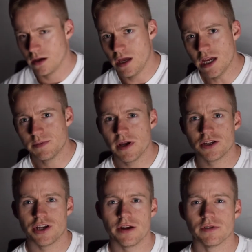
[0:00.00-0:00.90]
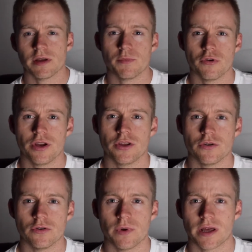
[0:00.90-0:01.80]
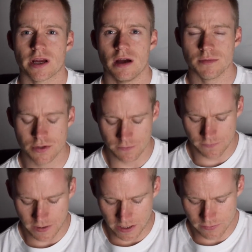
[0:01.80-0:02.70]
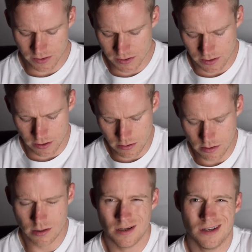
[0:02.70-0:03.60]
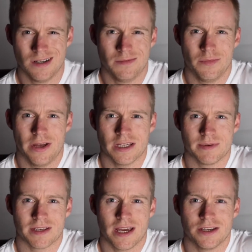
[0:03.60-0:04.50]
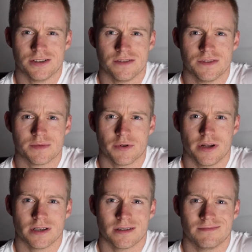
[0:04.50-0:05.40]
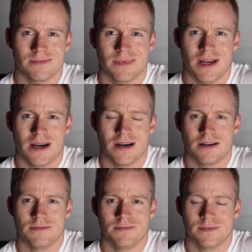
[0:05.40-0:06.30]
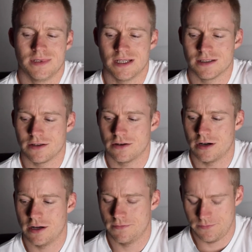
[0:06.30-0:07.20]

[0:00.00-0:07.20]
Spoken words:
EHP are generally pretty good when it comes to flavors, so my expectations of this product are decently high.